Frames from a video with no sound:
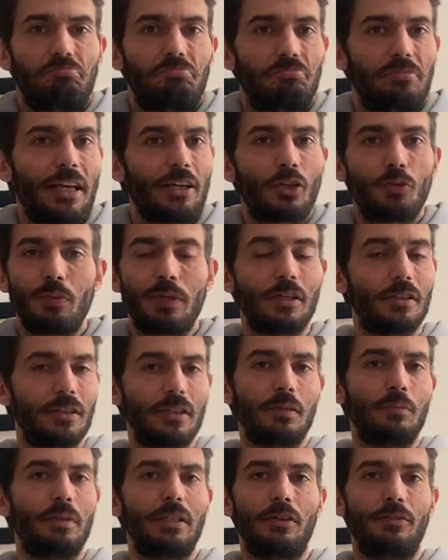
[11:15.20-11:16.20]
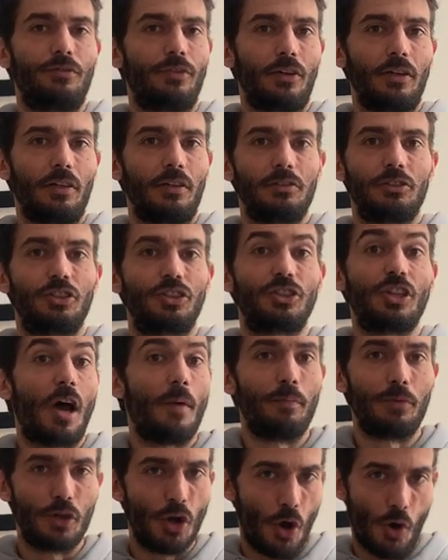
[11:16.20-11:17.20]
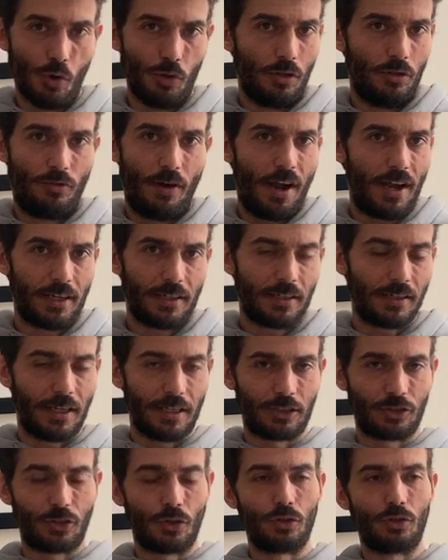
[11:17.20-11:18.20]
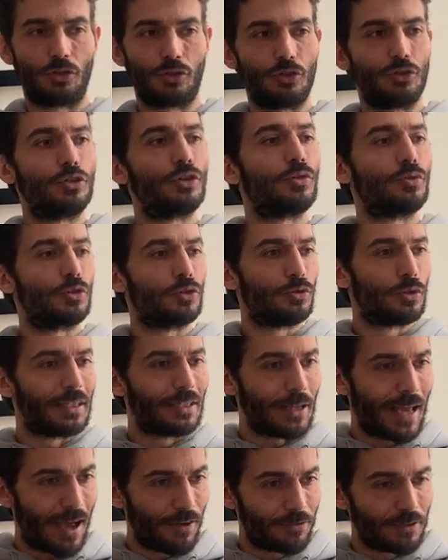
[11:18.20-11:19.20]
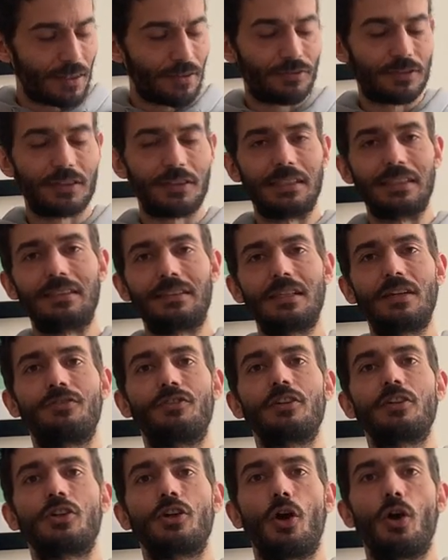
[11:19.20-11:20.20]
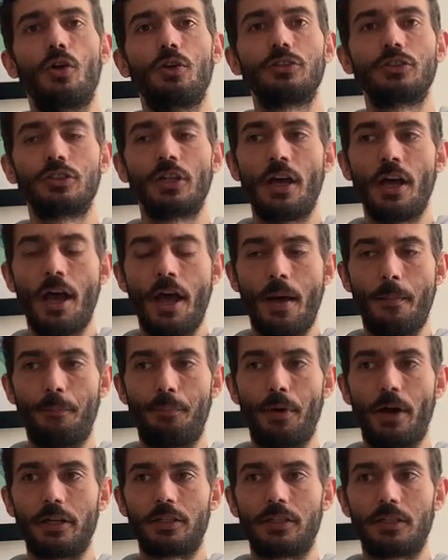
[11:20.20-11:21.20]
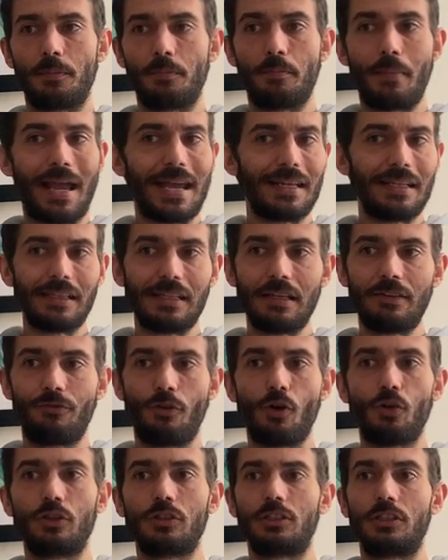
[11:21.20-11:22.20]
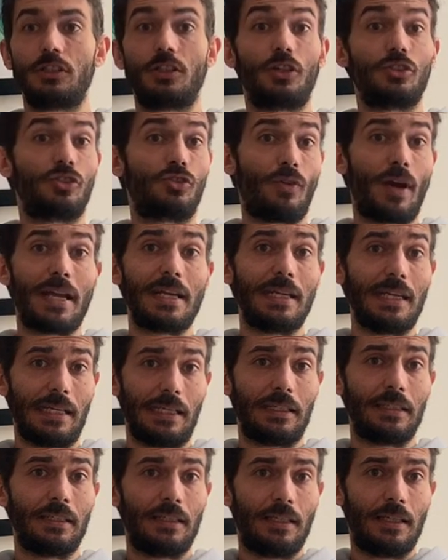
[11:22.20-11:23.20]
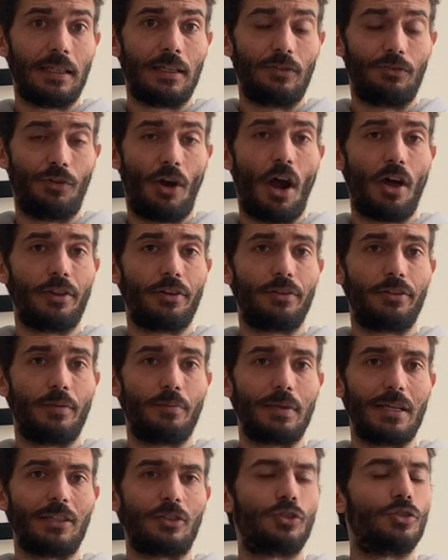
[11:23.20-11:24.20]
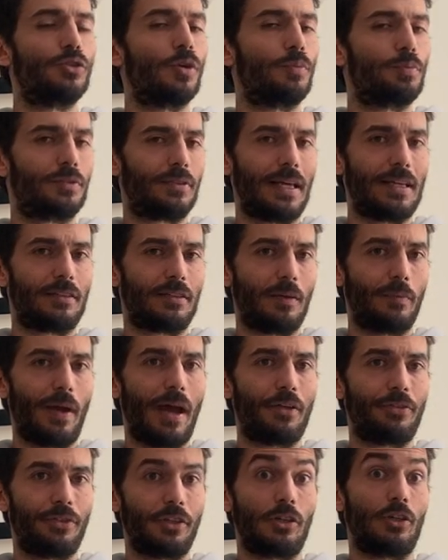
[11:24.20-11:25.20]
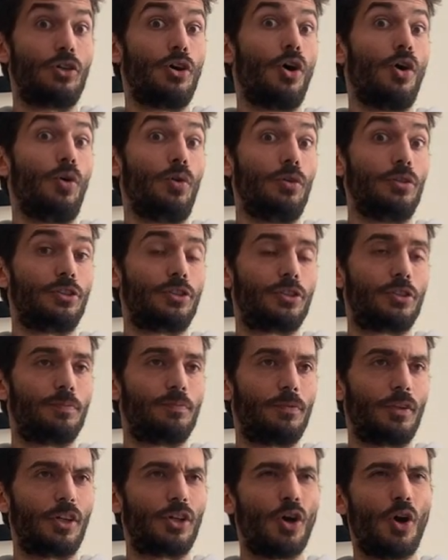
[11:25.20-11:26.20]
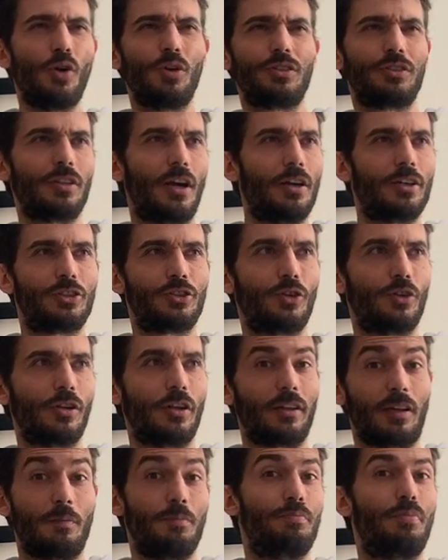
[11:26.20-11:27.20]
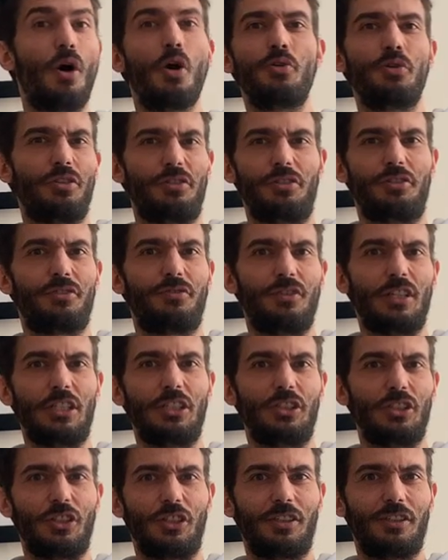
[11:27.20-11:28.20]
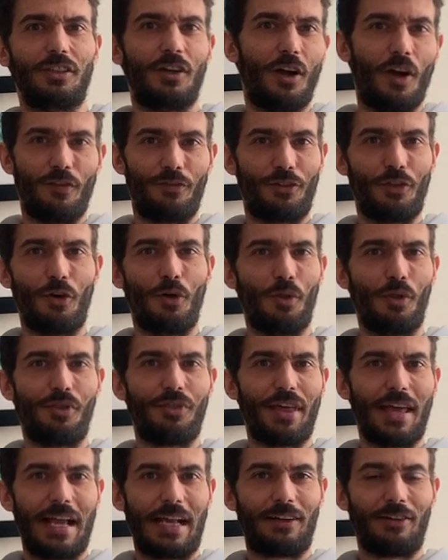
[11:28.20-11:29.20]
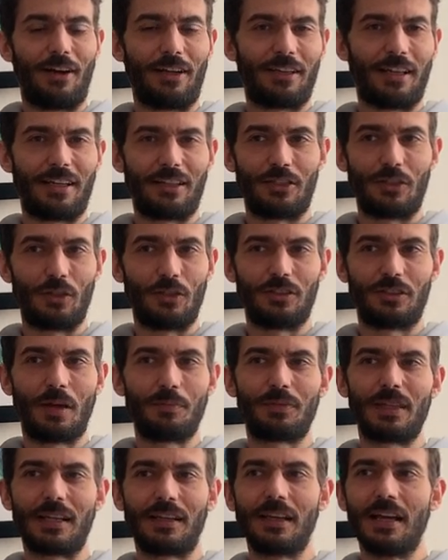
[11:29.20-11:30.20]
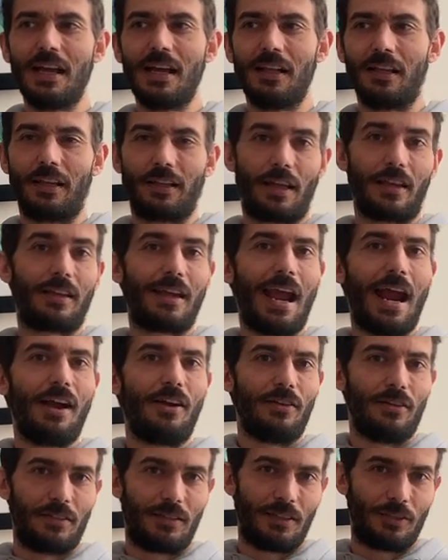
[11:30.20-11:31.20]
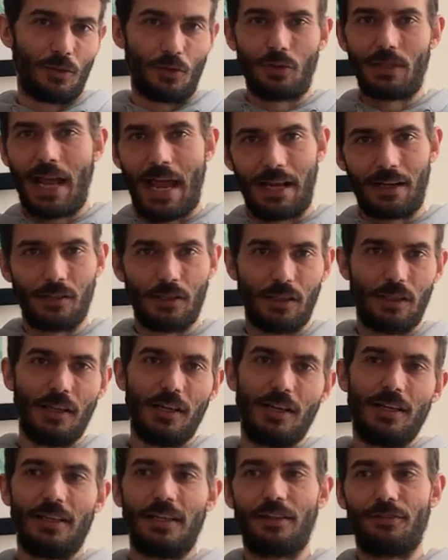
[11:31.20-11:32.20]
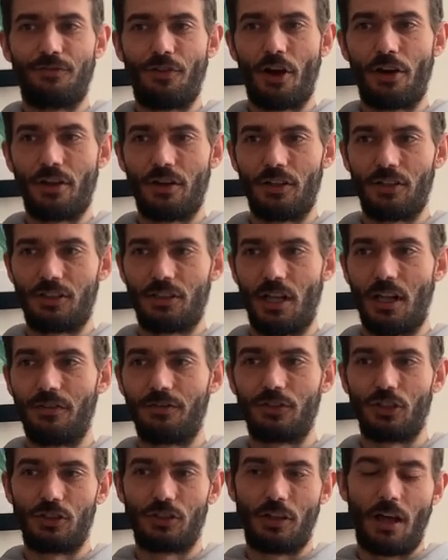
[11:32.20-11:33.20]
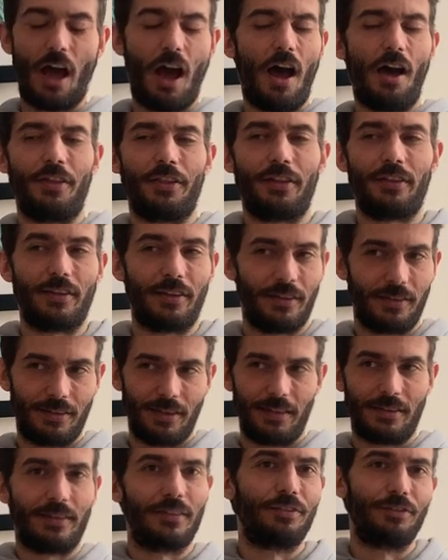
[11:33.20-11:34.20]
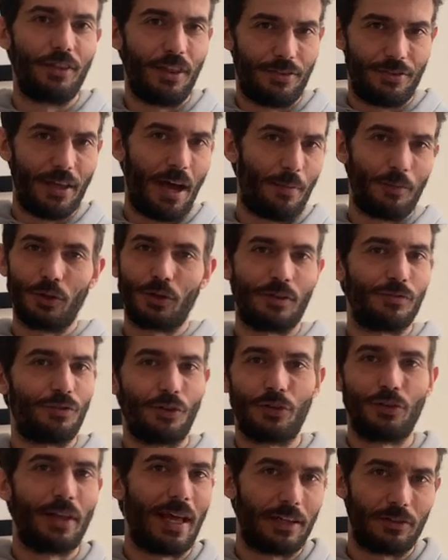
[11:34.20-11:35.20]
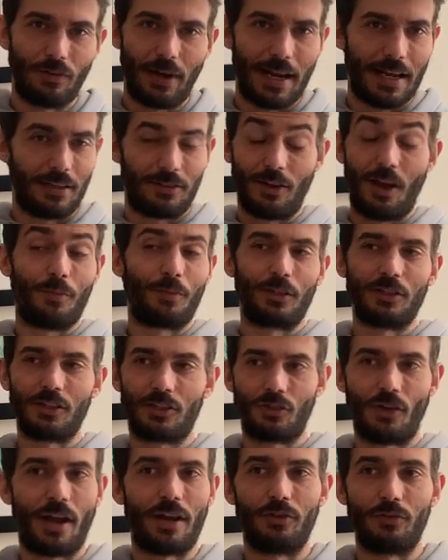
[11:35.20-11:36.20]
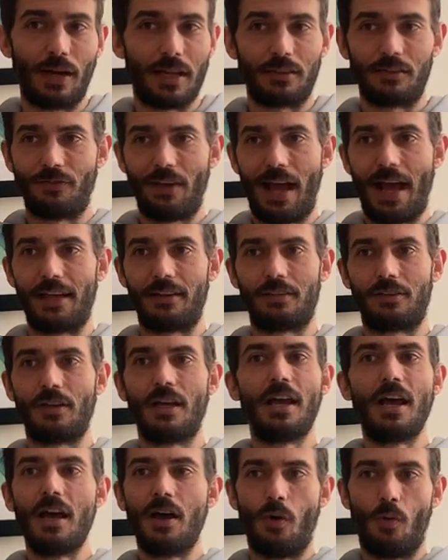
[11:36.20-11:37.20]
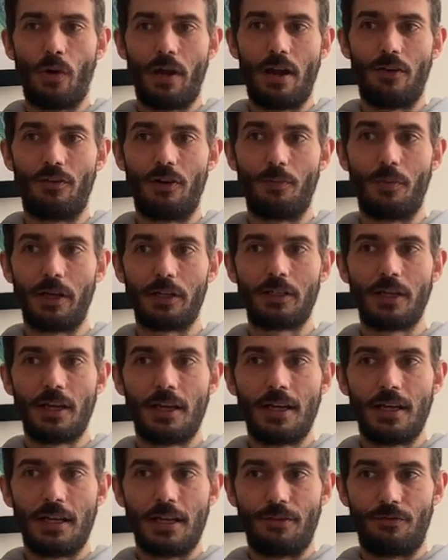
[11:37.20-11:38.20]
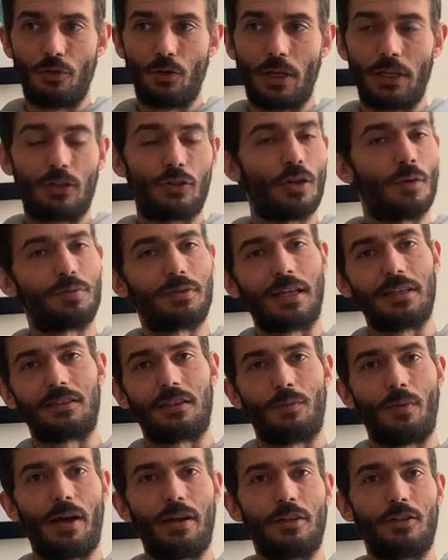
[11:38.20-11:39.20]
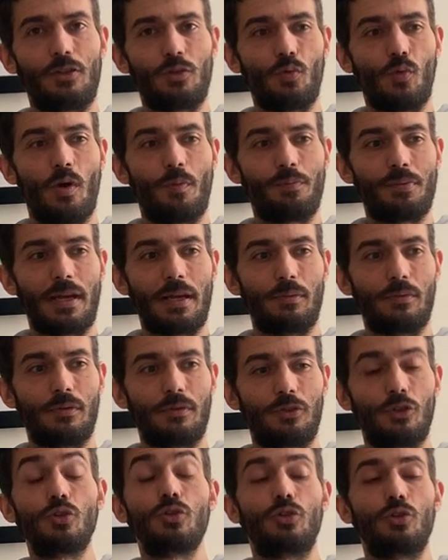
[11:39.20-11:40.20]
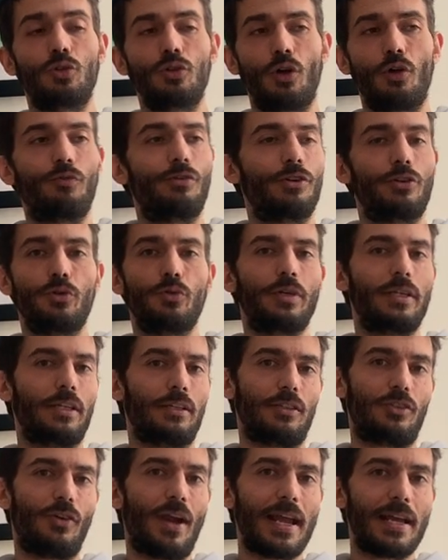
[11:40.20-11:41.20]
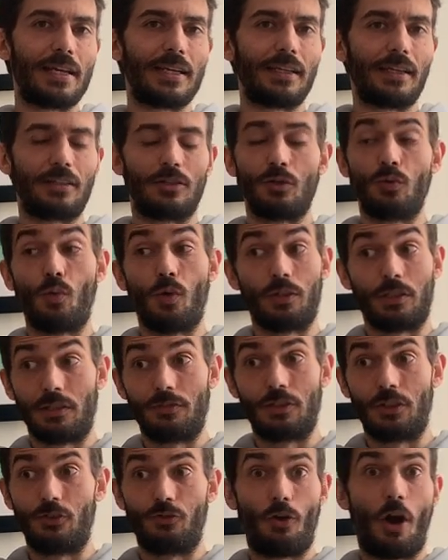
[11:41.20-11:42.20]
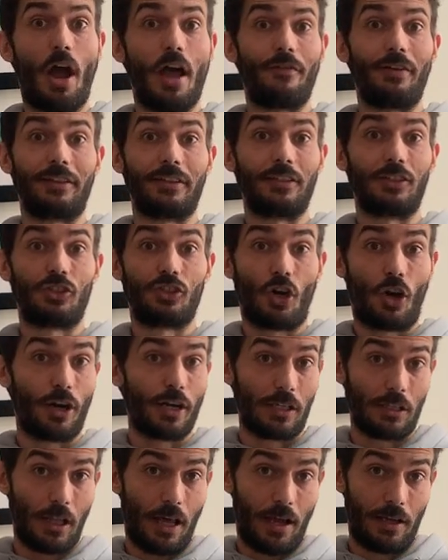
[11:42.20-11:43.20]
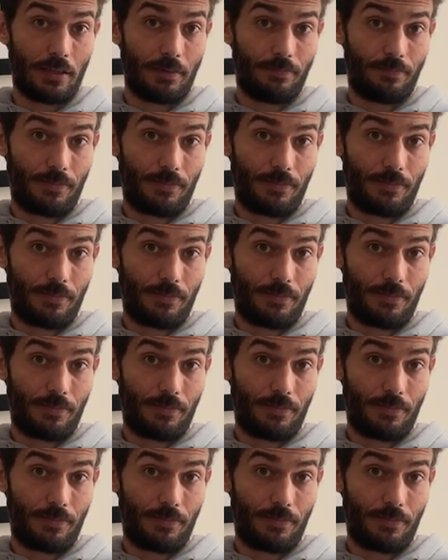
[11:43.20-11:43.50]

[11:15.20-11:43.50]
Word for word: That could be a little bit of a sub goal, right? Like, so you know, you need to have this, these different goals, but mainly focusing on training rather than being too obsessed about the goals. The goals are sort of like a bonus feature of the whole thing, right? Like something like a carrot that you dangle in front of yourself, just, ah, the, the, the, I'm looking forward to that race, I'm going to try and race fast, whatever. But if you get too obsessed about it, you won't be able, you, you'll overdo it in training and you won't even arrive at the starting line.